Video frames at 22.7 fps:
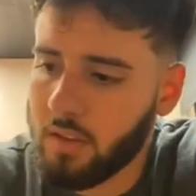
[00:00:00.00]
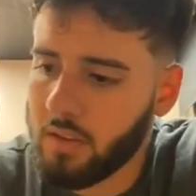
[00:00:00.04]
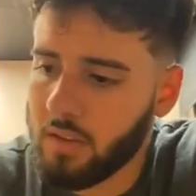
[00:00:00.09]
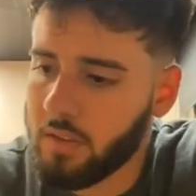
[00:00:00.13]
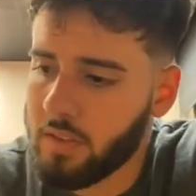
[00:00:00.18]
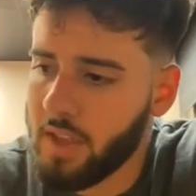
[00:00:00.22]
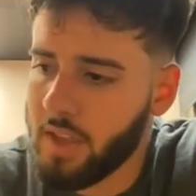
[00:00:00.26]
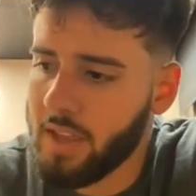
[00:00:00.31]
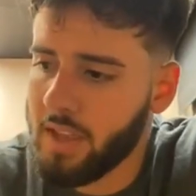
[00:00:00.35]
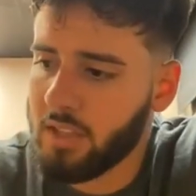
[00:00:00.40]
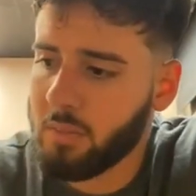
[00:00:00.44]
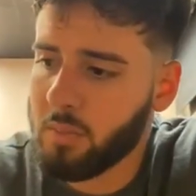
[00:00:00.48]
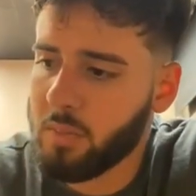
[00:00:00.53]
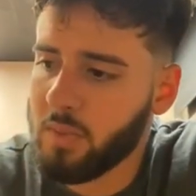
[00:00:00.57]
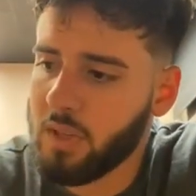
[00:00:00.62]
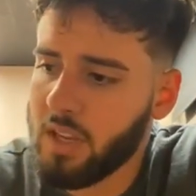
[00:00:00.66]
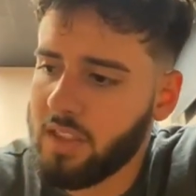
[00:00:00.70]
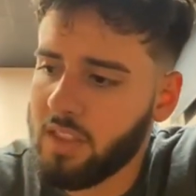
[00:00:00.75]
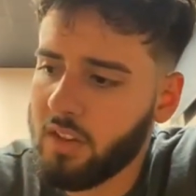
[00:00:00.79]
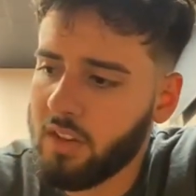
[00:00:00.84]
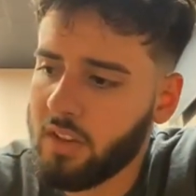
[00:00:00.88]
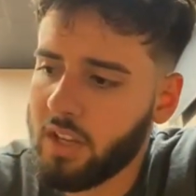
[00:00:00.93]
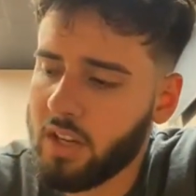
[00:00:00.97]
the
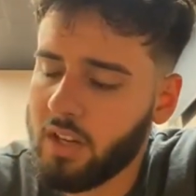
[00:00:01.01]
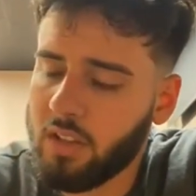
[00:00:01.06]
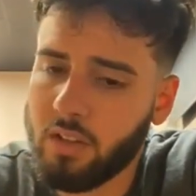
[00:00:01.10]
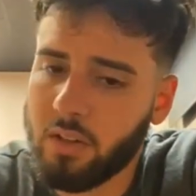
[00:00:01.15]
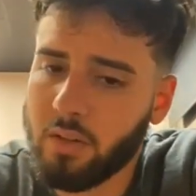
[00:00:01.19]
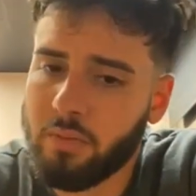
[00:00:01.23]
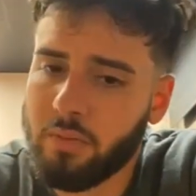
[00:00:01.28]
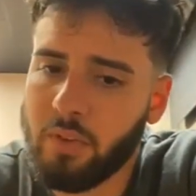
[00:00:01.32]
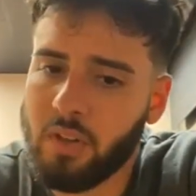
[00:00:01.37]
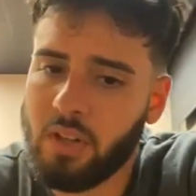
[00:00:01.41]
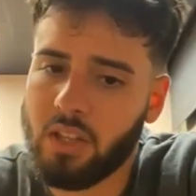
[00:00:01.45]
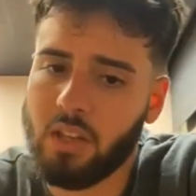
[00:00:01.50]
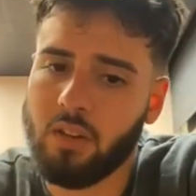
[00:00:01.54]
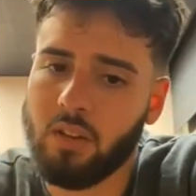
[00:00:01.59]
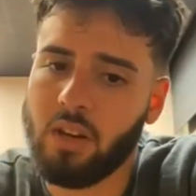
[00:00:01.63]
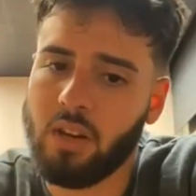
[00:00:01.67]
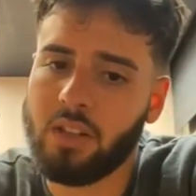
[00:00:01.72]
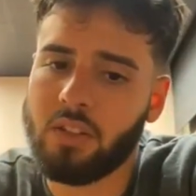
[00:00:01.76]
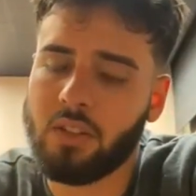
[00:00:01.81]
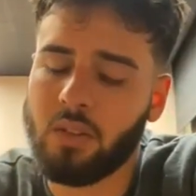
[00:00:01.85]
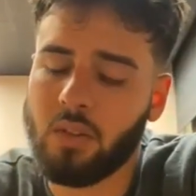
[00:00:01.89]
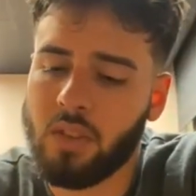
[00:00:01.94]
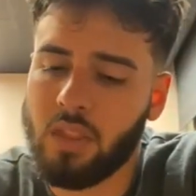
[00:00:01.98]
SBA, they'll get a little finicky,
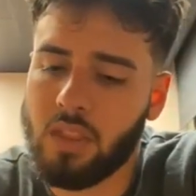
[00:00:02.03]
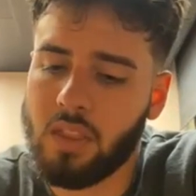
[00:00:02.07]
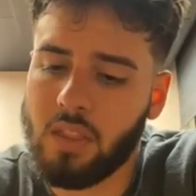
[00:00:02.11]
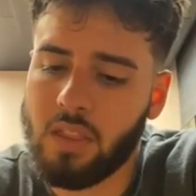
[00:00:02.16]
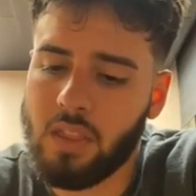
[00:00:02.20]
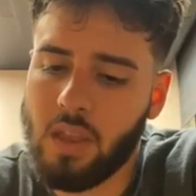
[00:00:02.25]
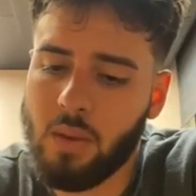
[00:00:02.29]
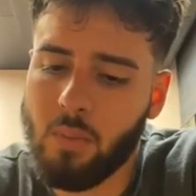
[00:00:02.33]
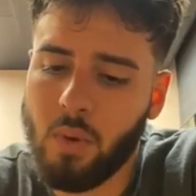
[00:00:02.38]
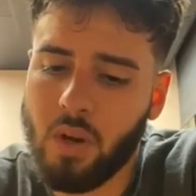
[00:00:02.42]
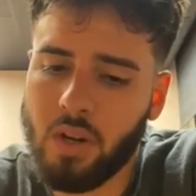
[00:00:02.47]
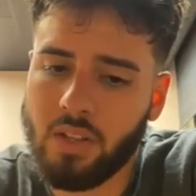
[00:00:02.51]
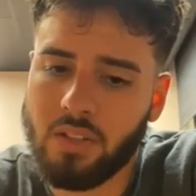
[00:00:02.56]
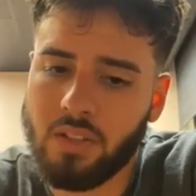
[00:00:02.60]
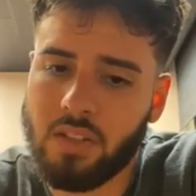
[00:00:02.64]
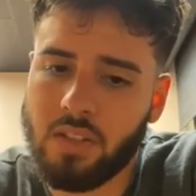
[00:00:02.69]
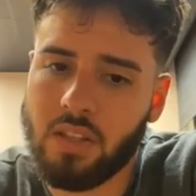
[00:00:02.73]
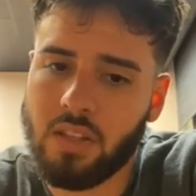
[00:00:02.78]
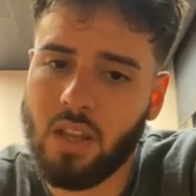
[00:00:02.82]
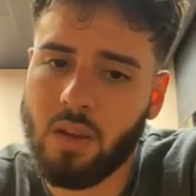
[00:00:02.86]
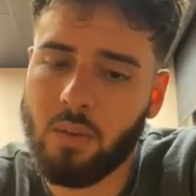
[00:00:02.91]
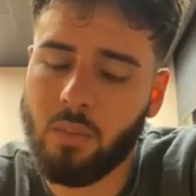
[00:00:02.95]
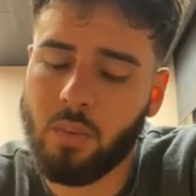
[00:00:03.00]
right? So they want to
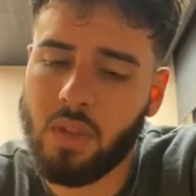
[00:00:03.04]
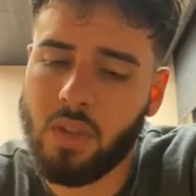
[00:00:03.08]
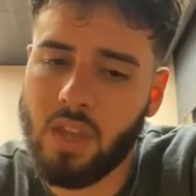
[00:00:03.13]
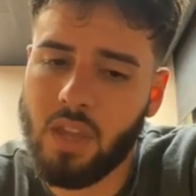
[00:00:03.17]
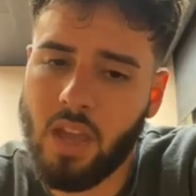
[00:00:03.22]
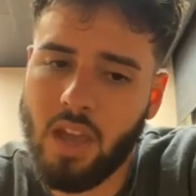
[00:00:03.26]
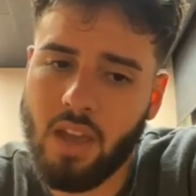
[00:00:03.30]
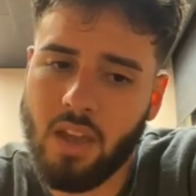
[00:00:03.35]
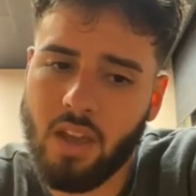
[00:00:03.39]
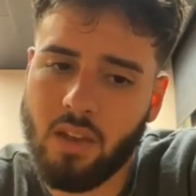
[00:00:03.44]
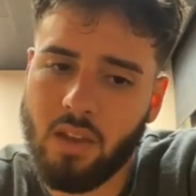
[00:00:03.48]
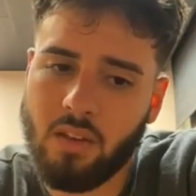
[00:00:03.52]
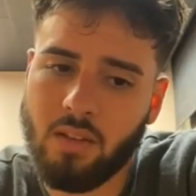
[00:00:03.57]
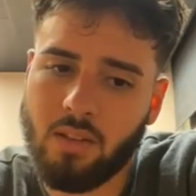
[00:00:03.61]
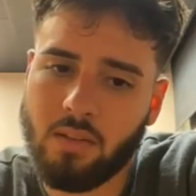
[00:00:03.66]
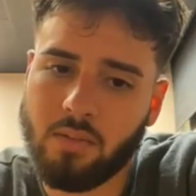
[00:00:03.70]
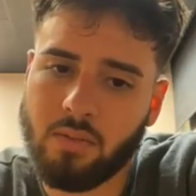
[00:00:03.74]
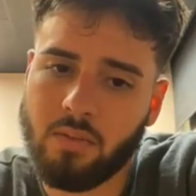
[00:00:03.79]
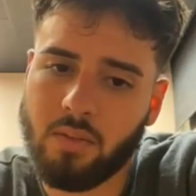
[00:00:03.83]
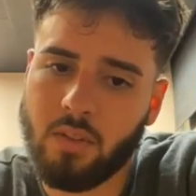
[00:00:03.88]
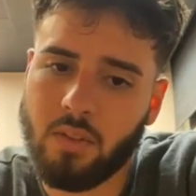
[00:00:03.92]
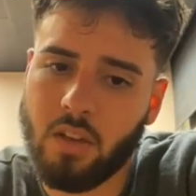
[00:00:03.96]
see that we have